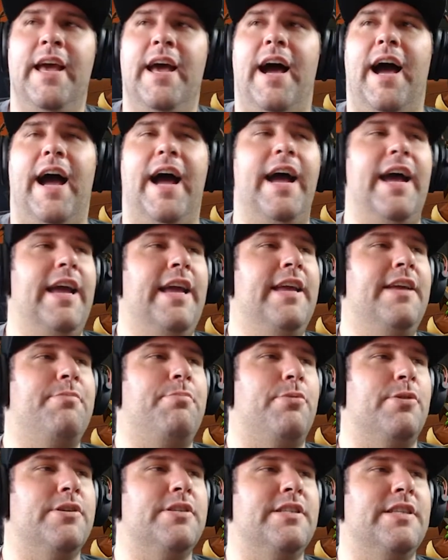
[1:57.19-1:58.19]
I
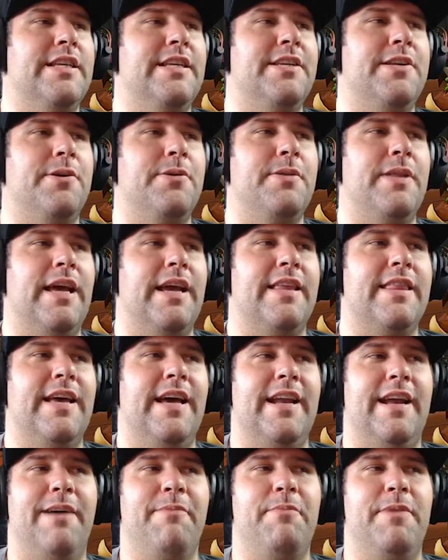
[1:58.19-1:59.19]
personally don't like
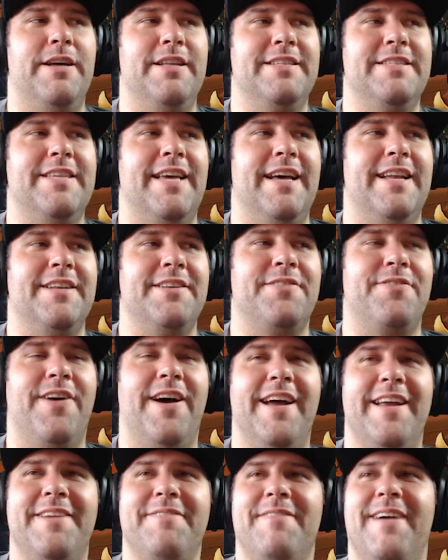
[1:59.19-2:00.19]
that. I'm
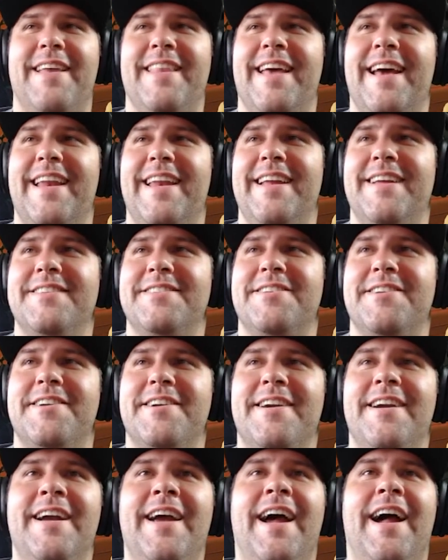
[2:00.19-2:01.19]
unsatisfied by that
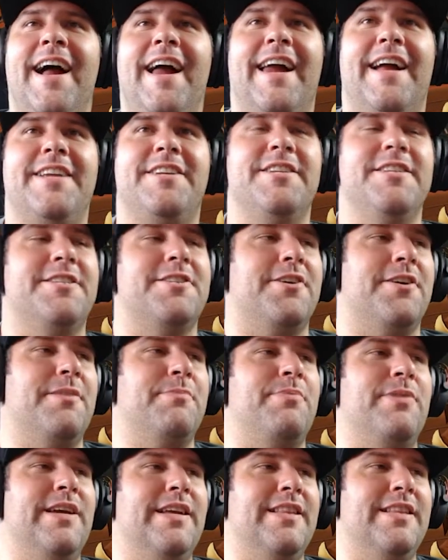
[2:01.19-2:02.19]
answer. I just started
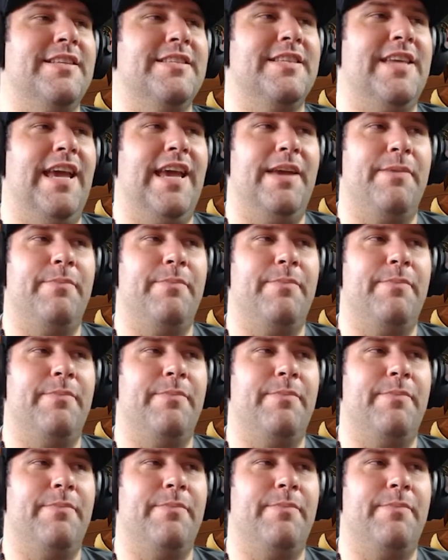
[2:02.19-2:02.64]
playing this game